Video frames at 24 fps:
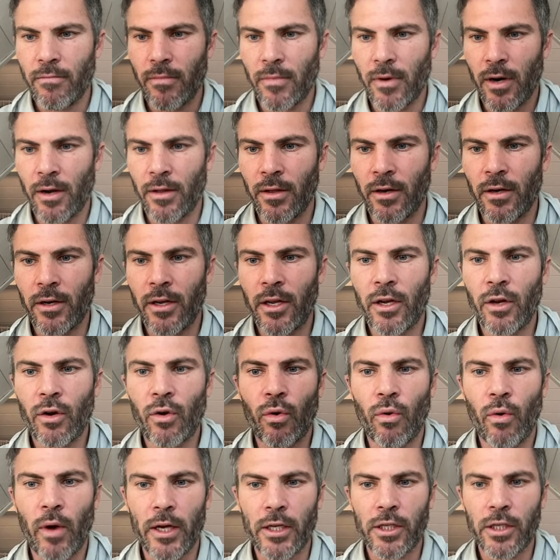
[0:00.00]
Are there any
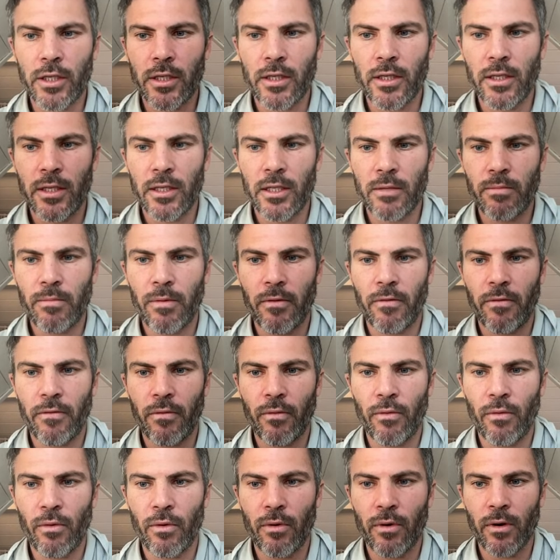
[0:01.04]
questions
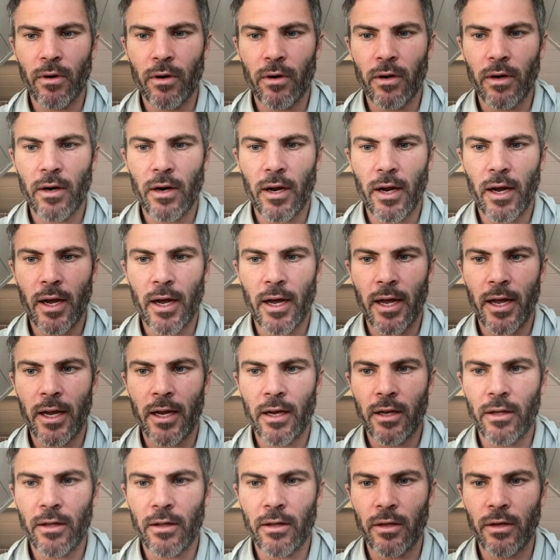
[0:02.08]
before I
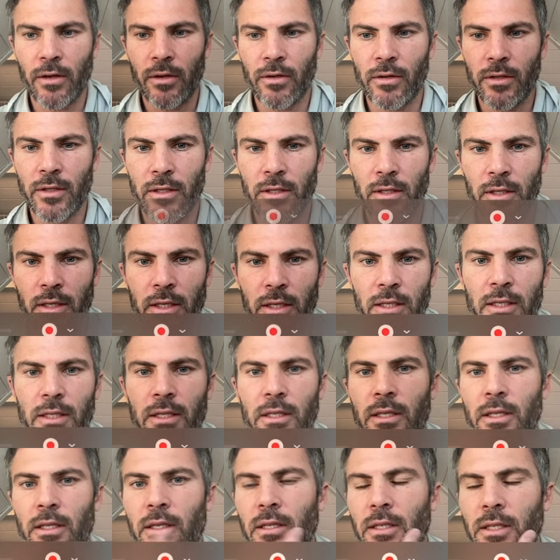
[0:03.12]
close this
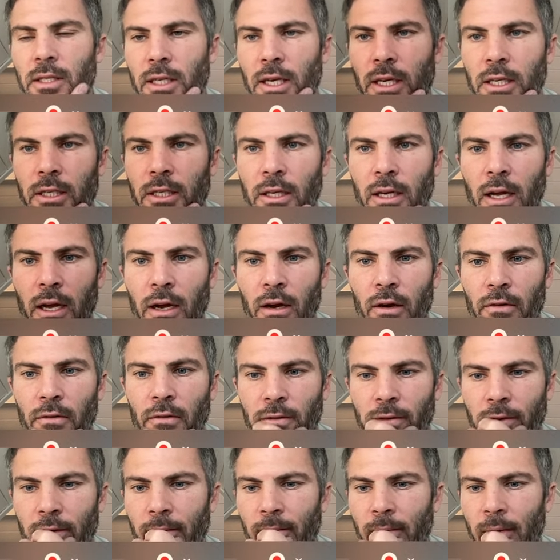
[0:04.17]
session out
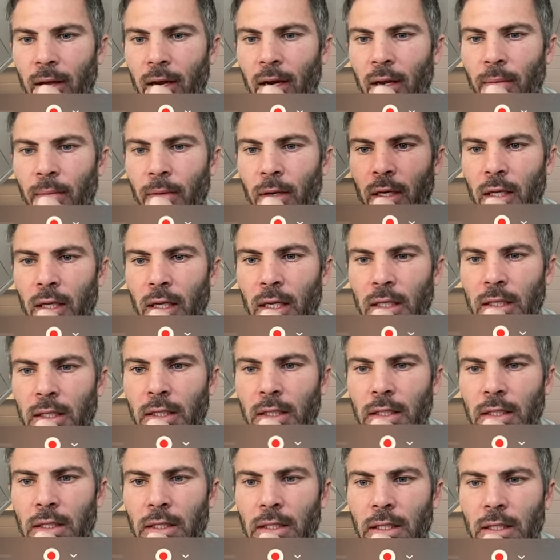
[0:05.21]
from anybody that's